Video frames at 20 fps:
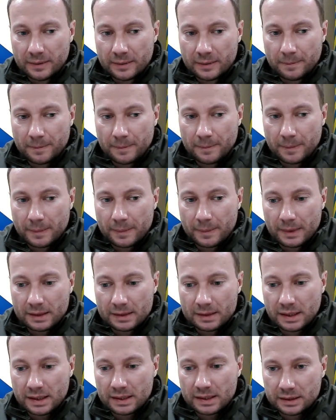
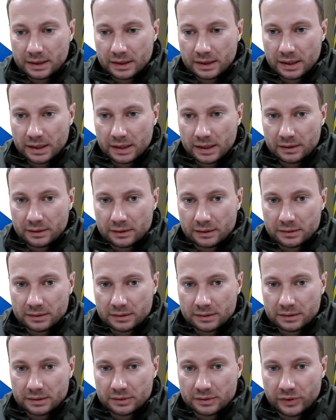organize some
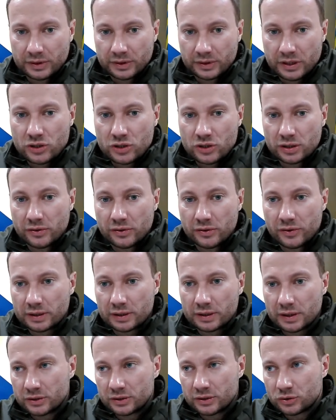sort of order there.
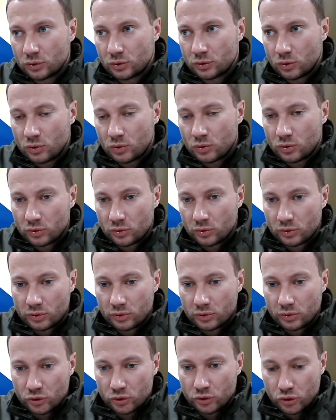But no,
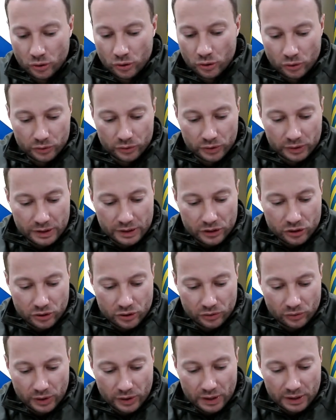from
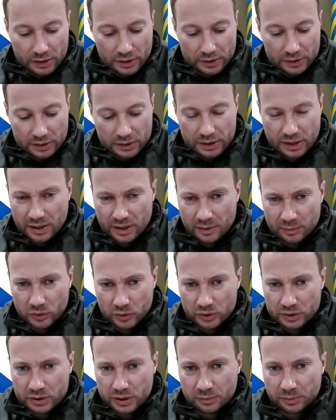2019,
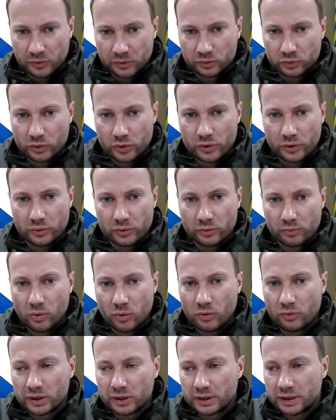I've been the
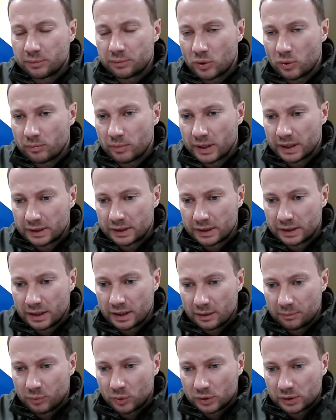head of the
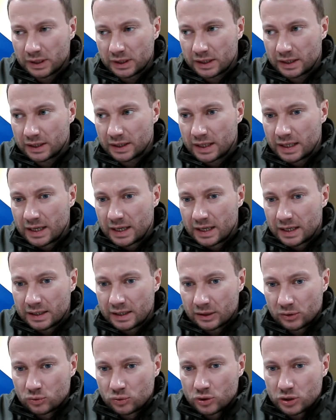region.
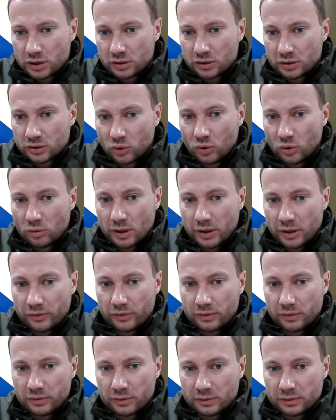But it's not
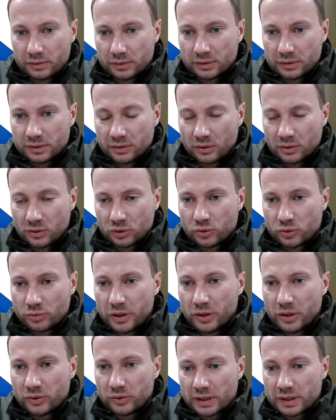about me.
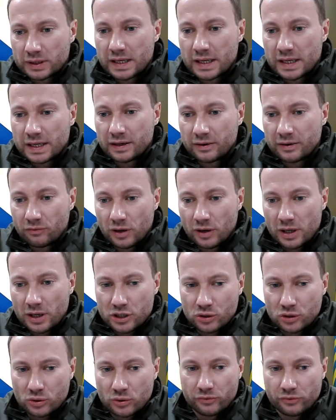I
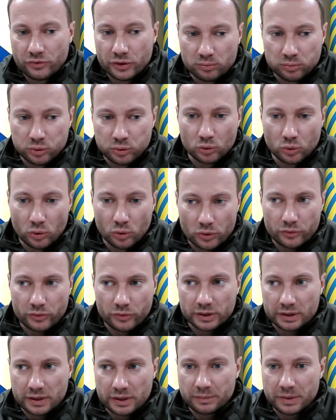understand very well
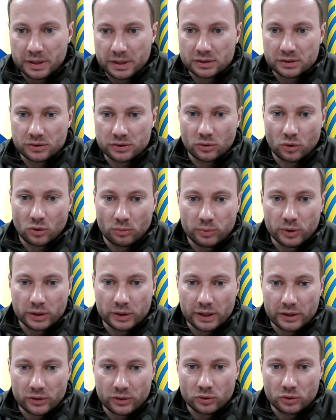how difficult
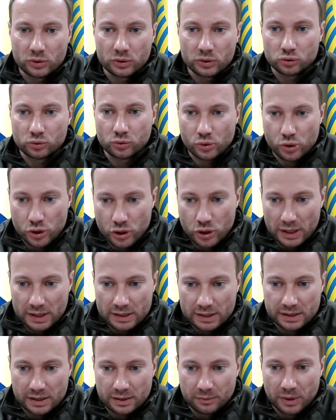it
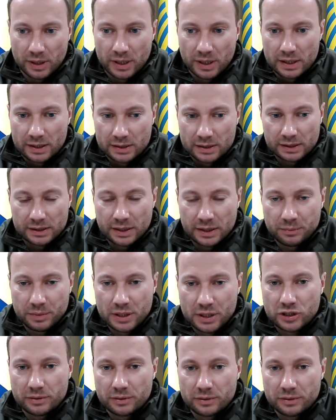is to